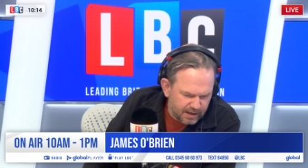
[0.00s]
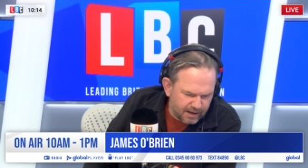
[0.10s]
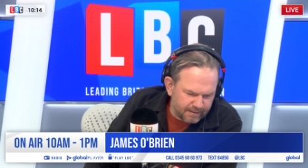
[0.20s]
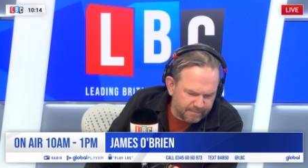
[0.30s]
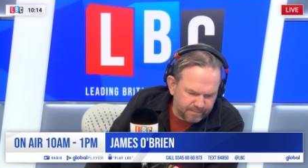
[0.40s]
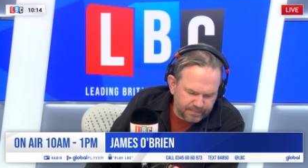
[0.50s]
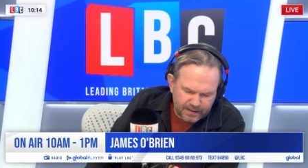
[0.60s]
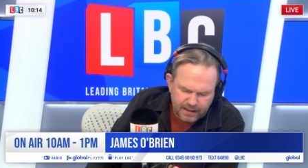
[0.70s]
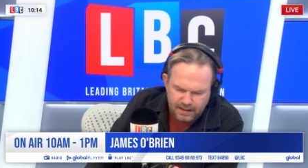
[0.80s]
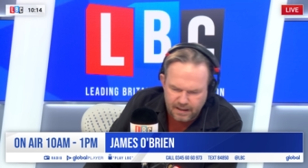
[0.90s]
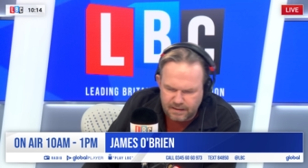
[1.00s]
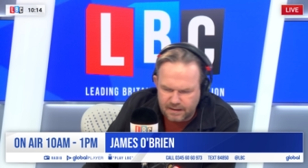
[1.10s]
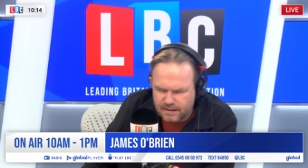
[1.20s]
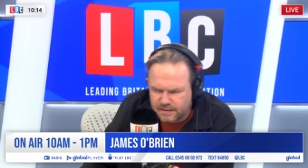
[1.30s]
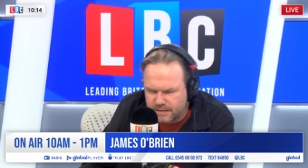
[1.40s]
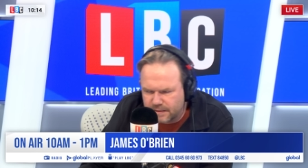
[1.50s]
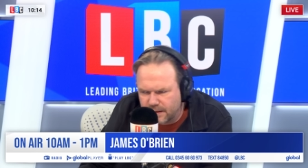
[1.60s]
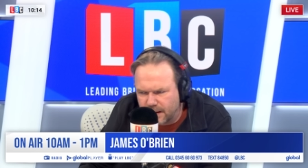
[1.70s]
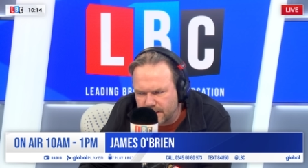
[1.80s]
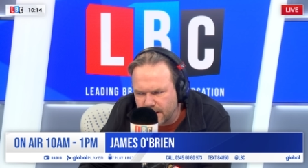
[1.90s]
Um, I, I,
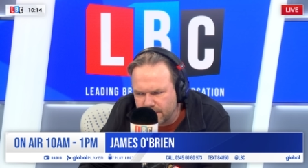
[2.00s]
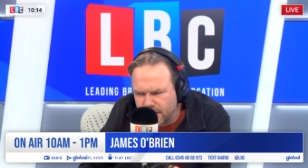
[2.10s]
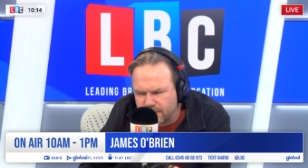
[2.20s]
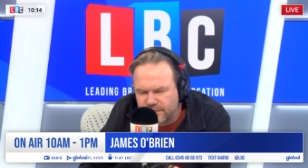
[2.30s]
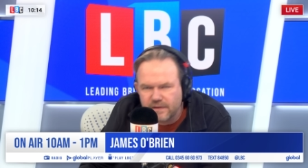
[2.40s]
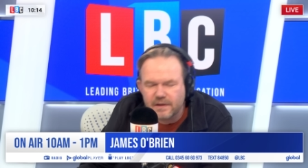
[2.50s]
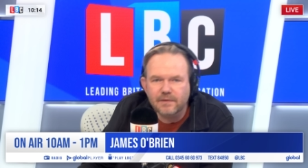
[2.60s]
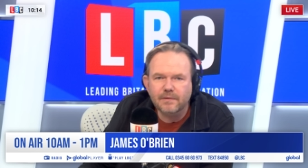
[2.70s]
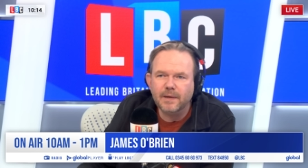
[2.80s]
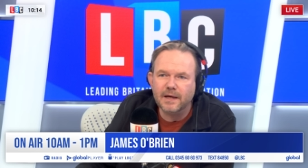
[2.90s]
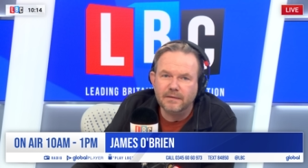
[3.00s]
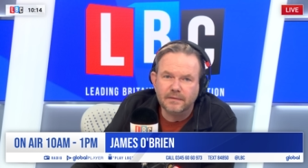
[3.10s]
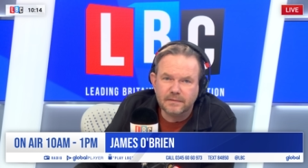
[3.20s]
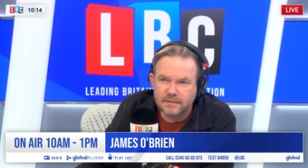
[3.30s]
I, I'm phoning you about